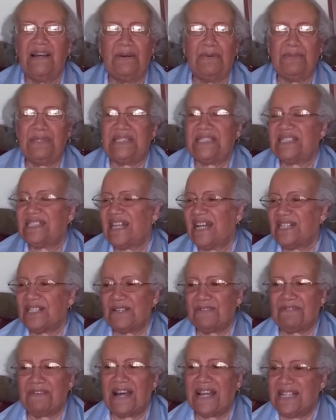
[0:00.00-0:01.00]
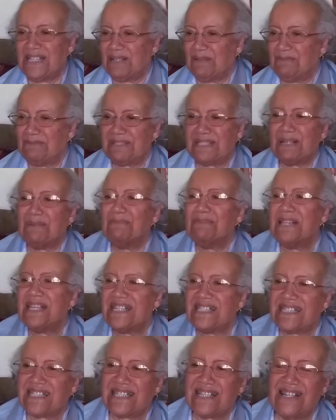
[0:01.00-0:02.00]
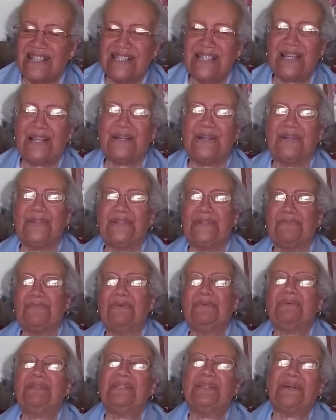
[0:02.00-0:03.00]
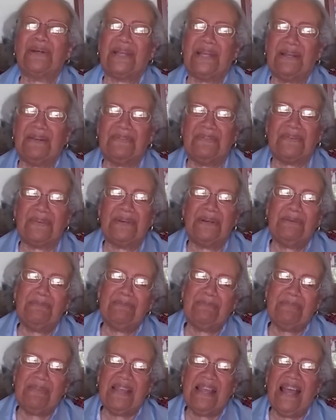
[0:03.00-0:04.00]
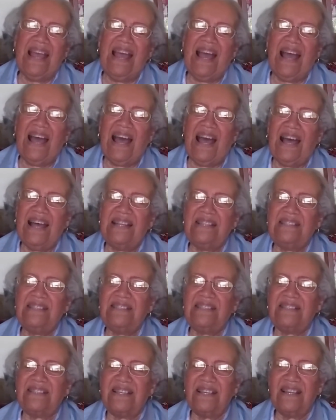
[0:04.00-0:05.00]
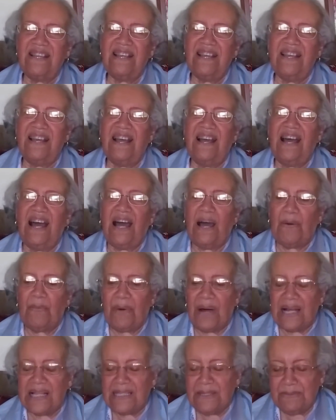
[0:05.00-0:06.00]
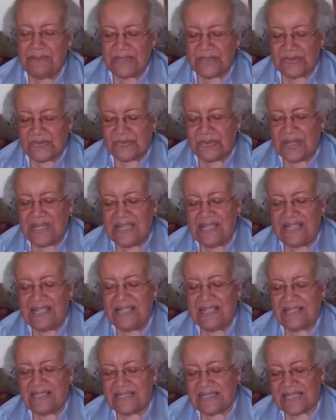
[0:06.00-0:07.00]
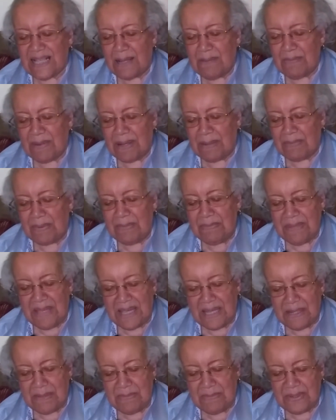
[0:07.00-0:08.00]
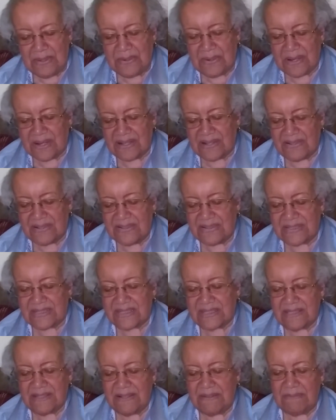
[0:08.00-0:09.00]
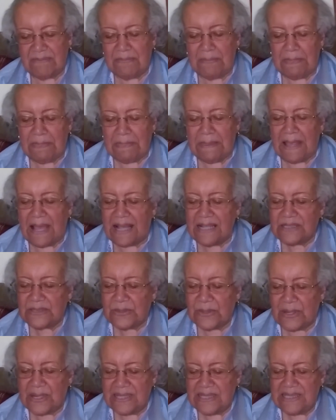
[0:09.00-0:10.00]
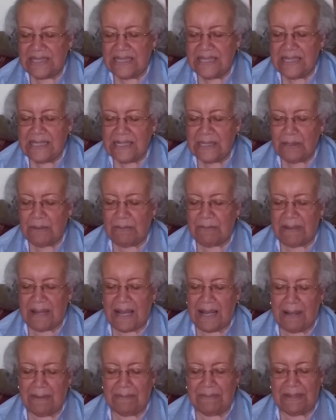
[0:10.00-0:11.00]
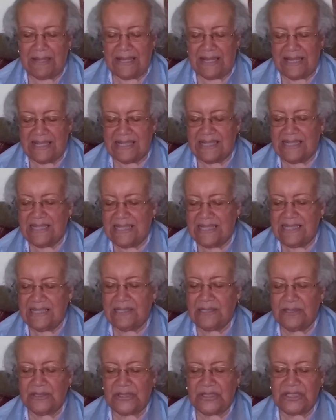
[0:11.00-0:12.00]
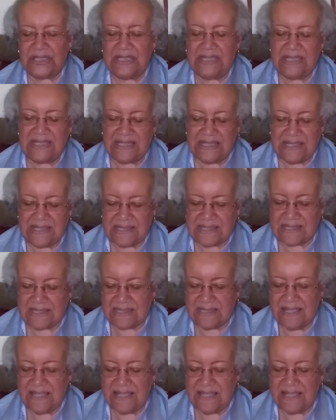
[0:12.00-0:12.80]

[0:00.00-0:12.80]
We just had to find him someplace on the earth. We were looking for him. And while I was reading Sai Baba Man of Miracles, I saw a little Baba and a little Jesus,